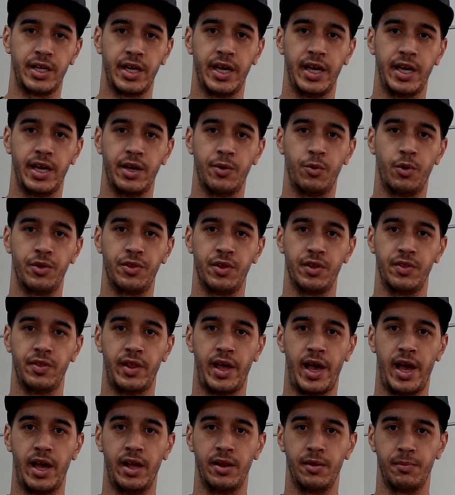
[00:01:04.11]
get within
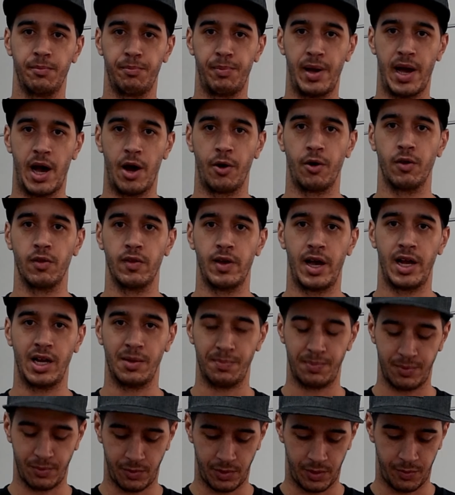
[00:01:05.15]
that powder
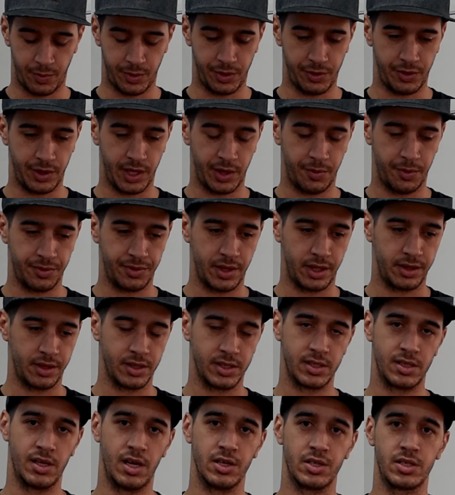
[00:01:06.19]
lineup that when you get with like the
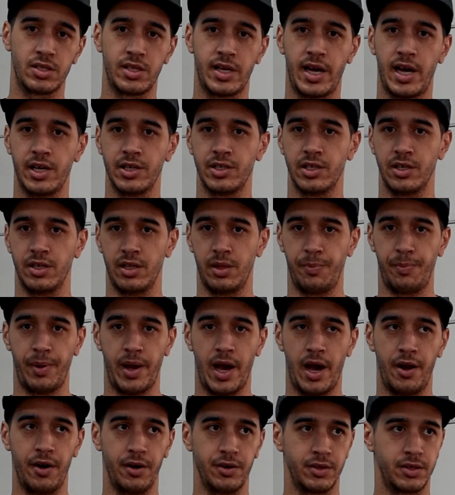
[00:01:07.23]
Slush Slasher, the
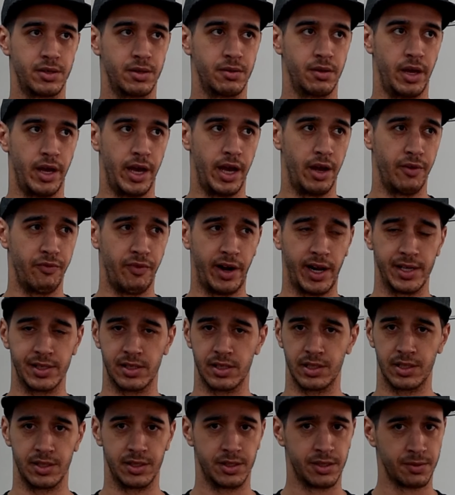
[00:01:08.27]
powder
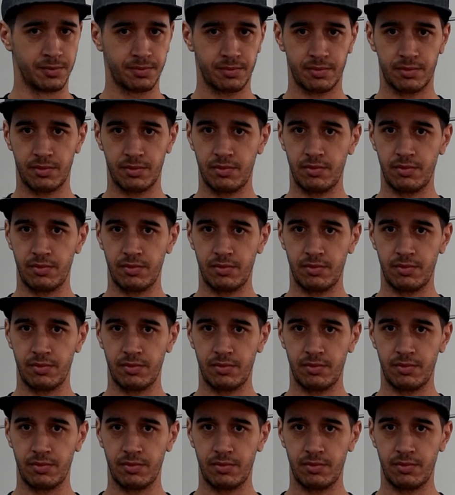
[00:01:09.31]
racers,